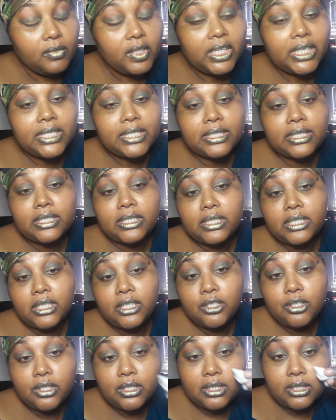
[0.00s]

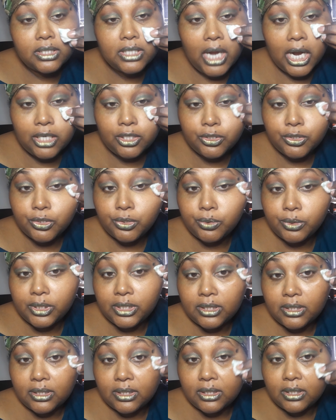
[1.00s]
It's Dr.
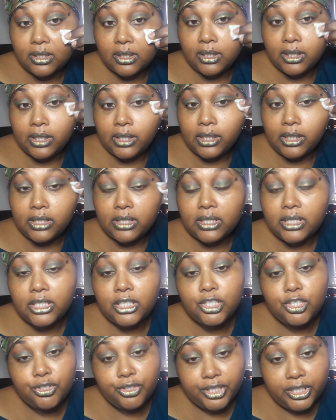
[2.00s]
Tuna's
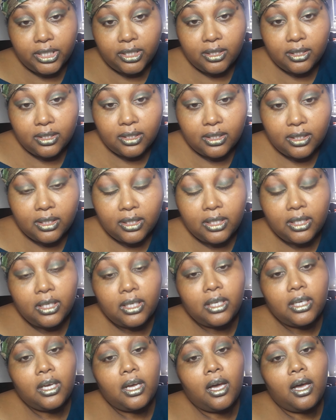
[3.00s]
tea tree.
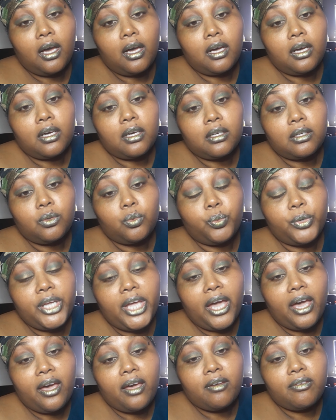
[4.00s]
We
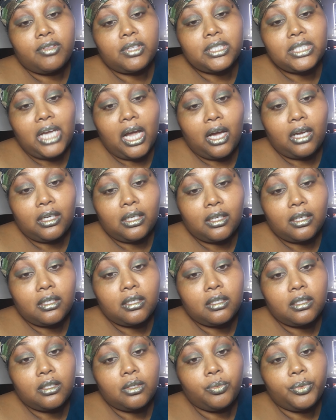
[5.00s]
have the tonic,
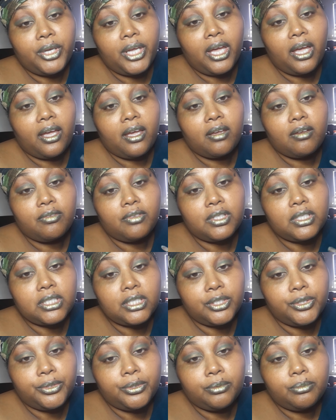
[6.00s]
we have the
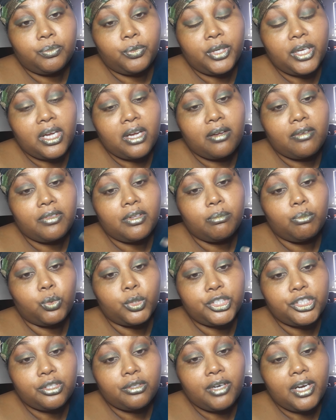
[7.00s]
serum, we have the
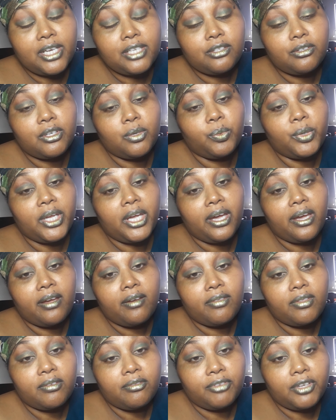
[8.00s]
moisturizer, and we
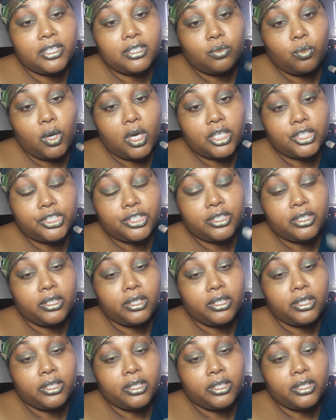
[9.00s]
have the face wash.